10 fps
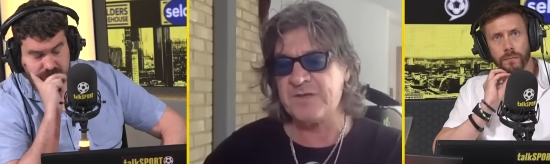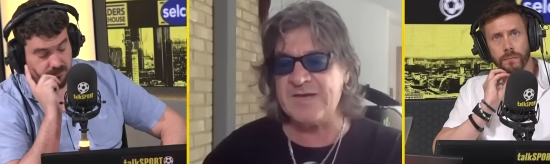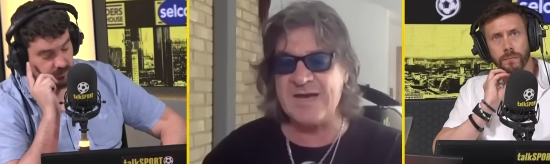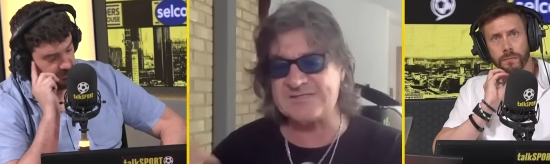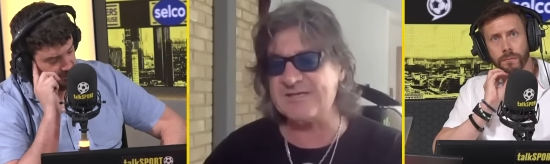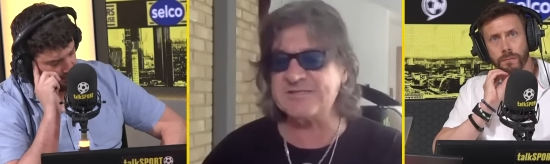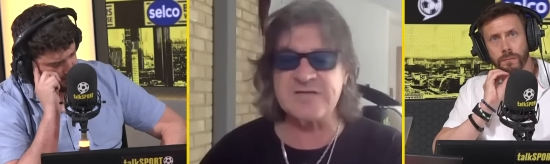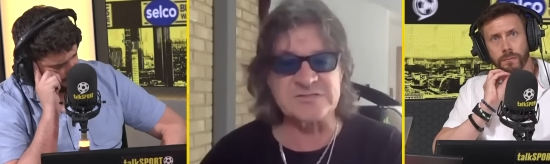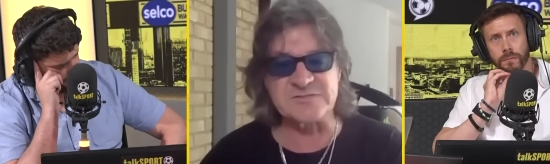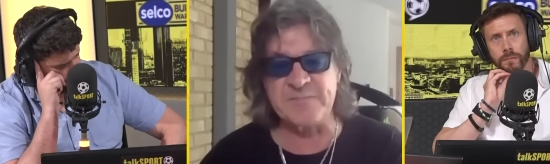Speaker 1: yes, it
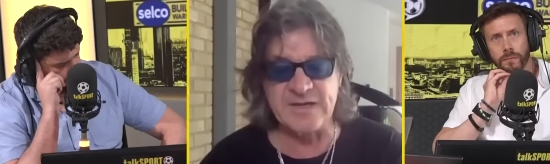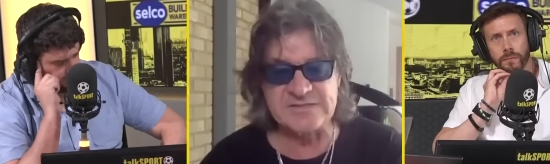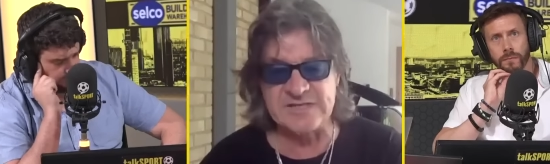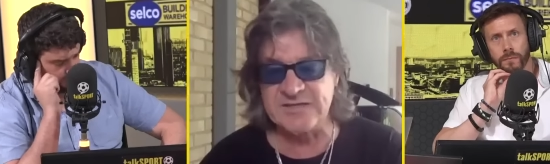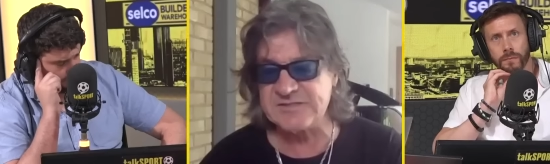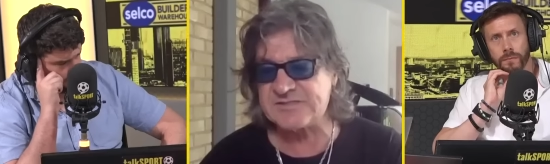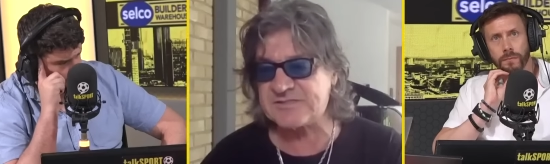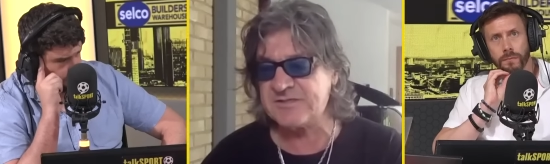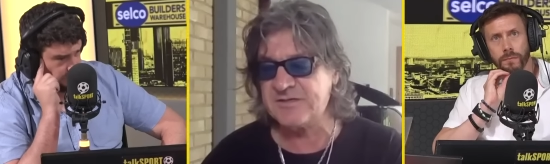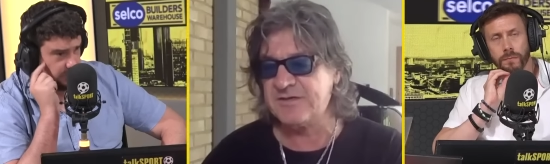does make
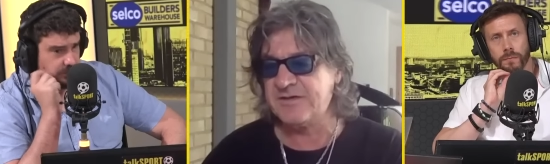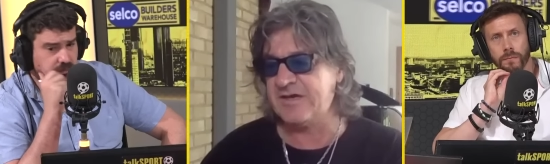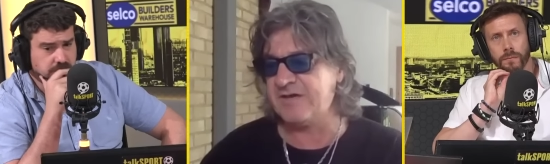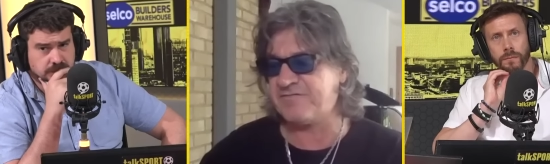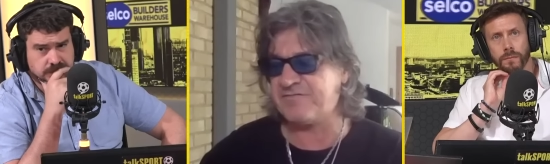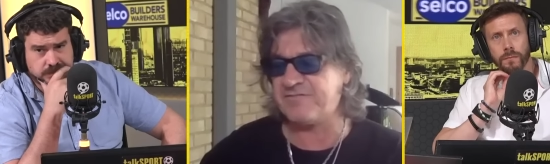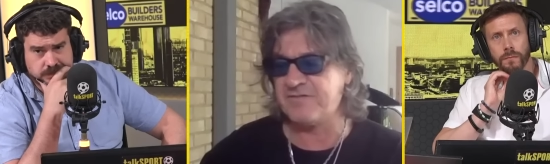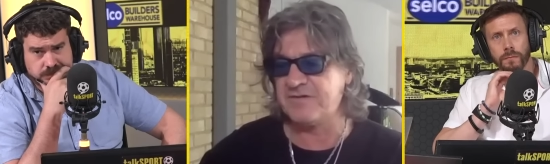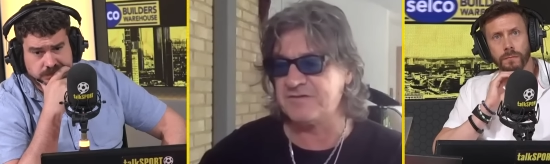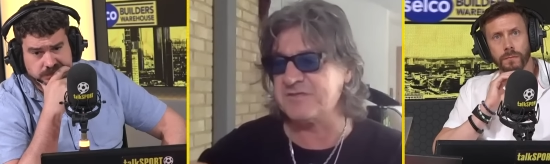sense if
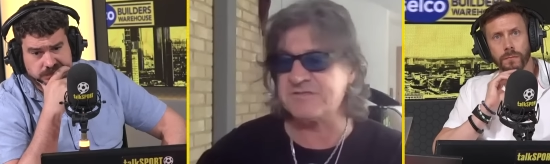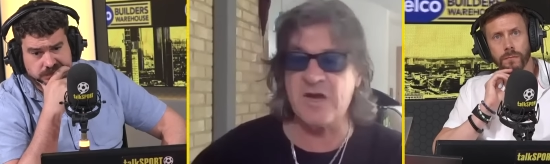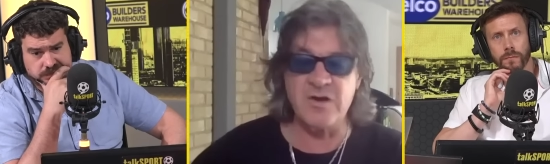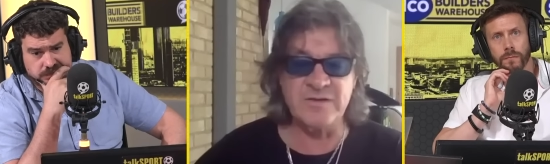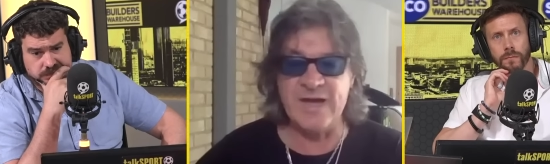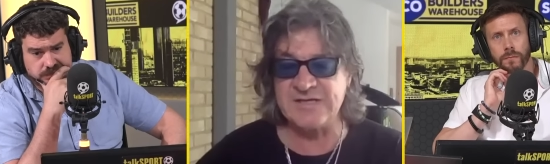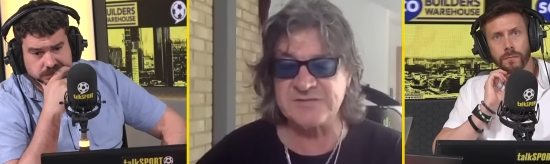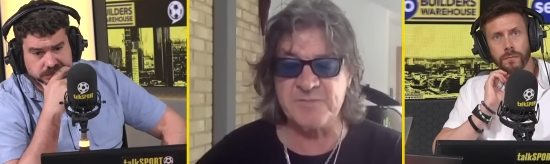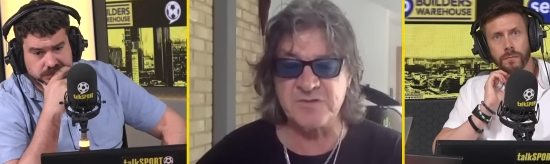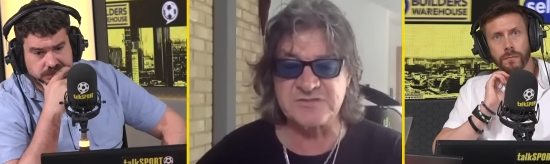DAZN
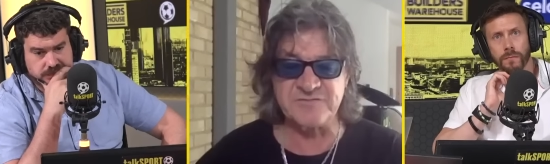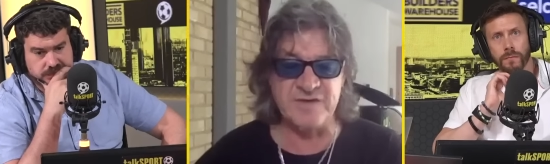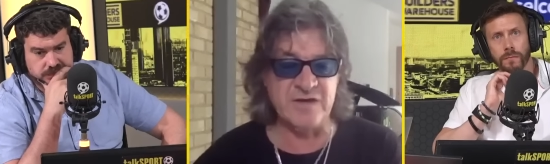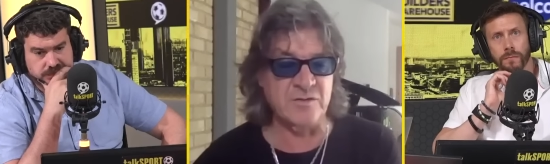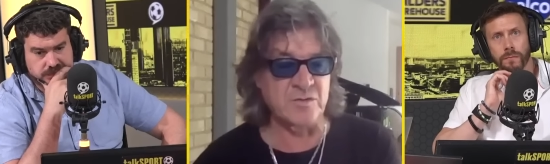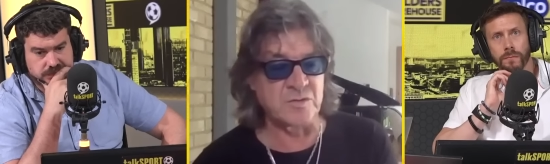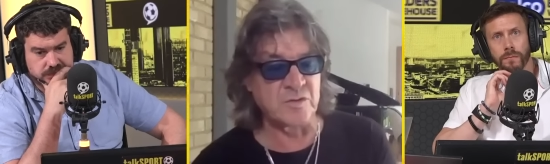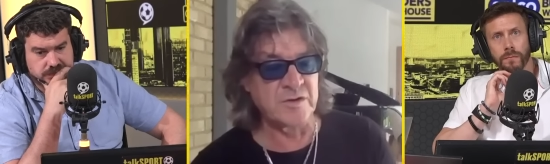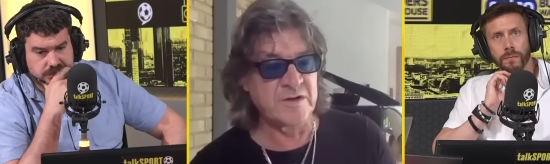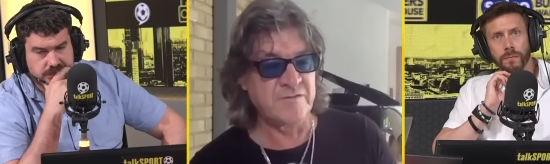has most of it,
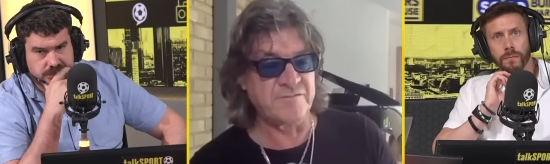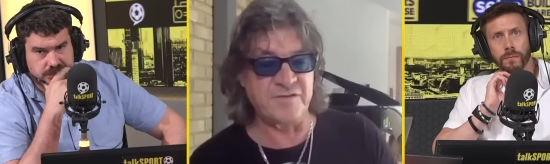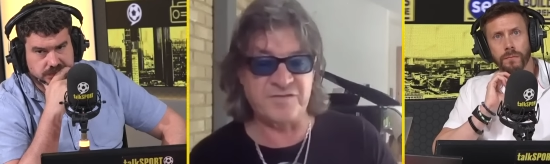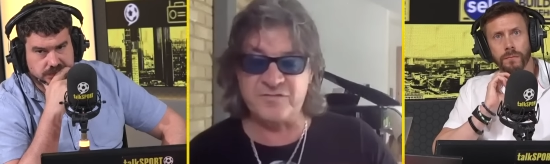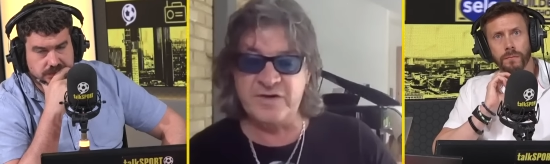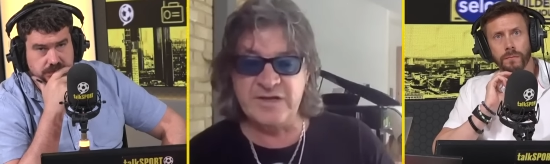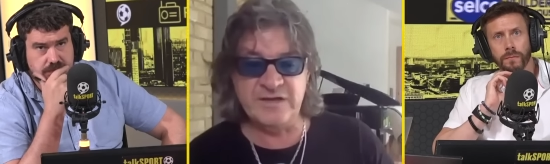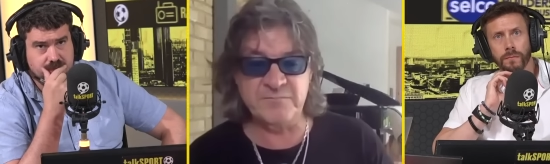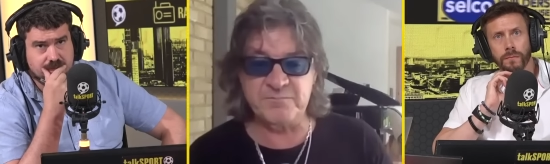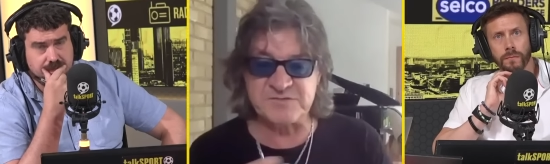or the
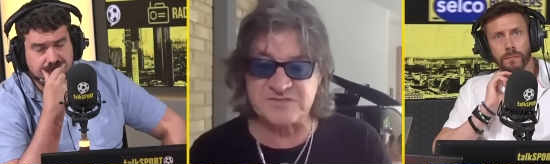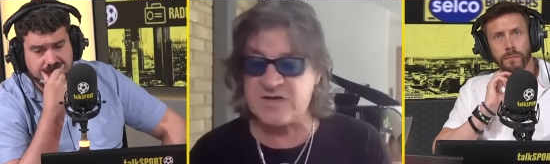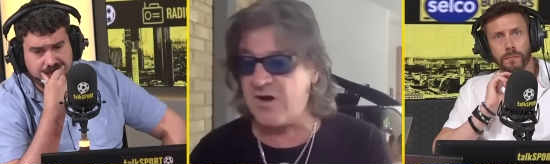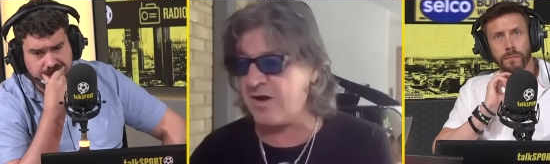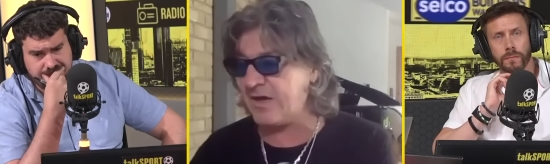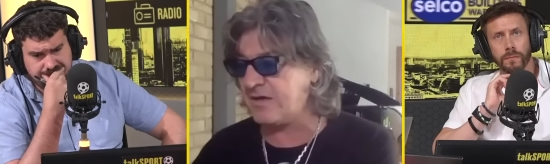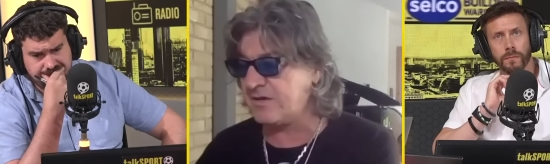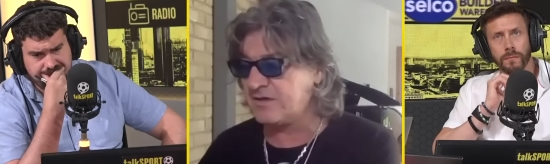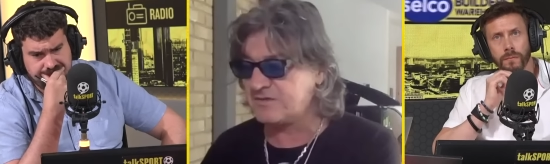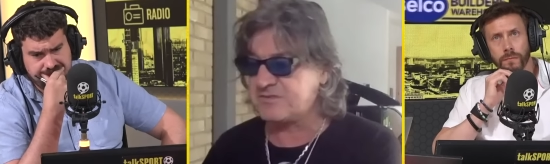3
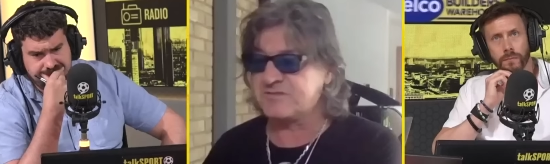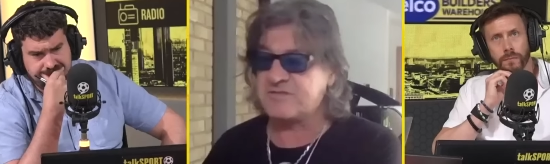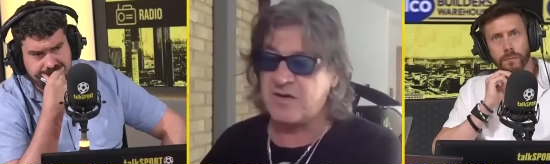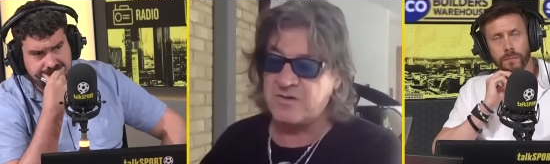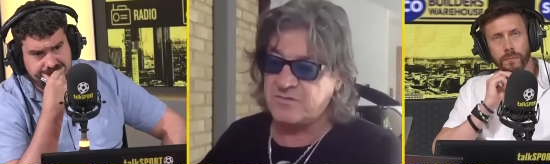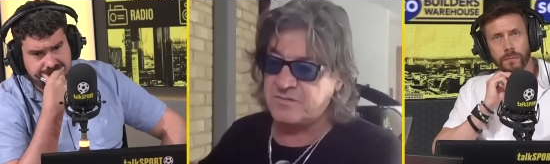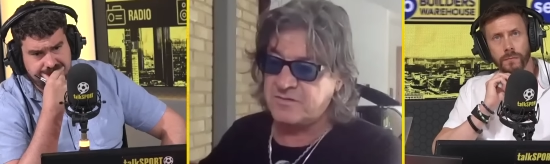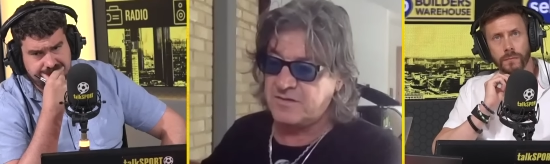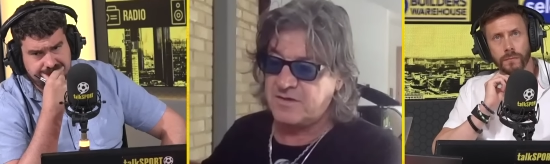Sky, DAZN,